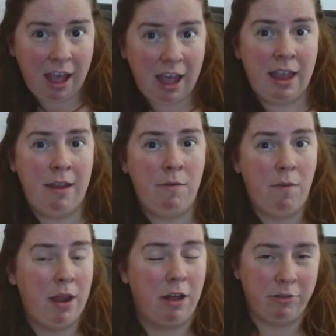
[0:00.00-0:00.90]
I
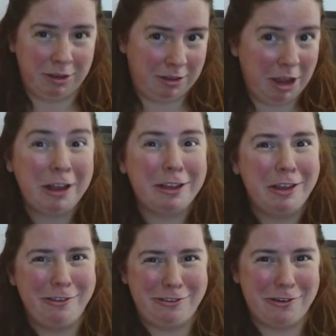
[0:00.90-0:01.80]
and I'll tell a
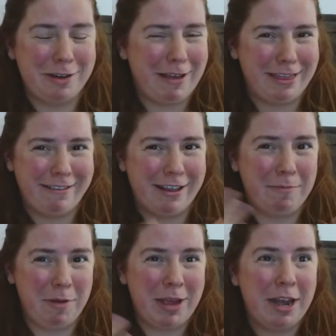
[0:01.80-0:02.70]
little story about this in a
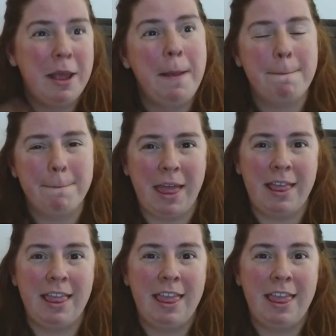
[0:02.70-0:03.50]
moment, but